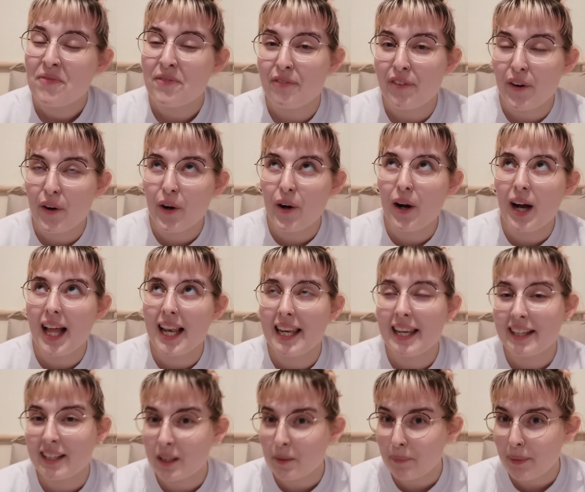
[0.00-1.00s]
For a
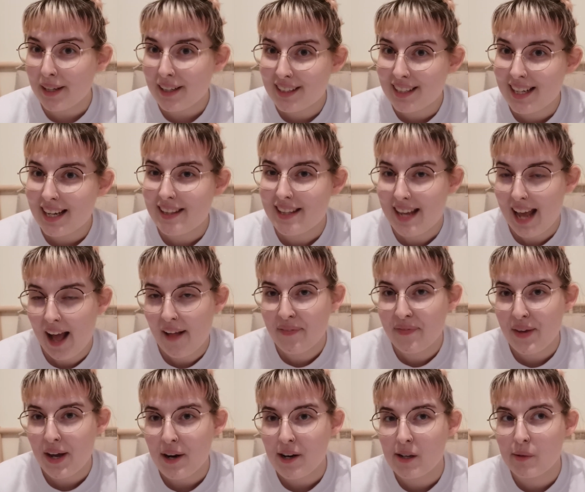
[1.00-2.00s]
little bit near the
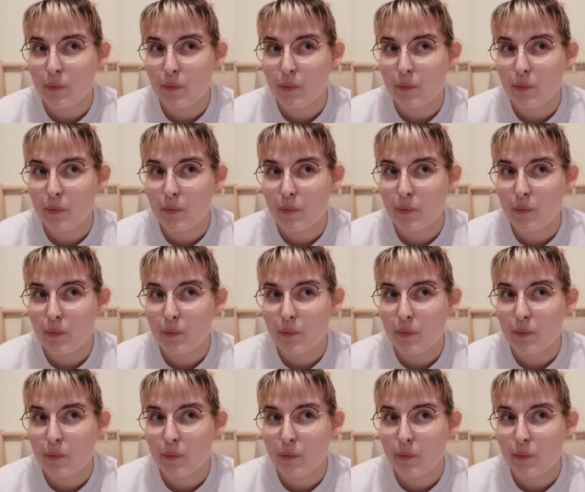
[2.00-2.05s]
end there,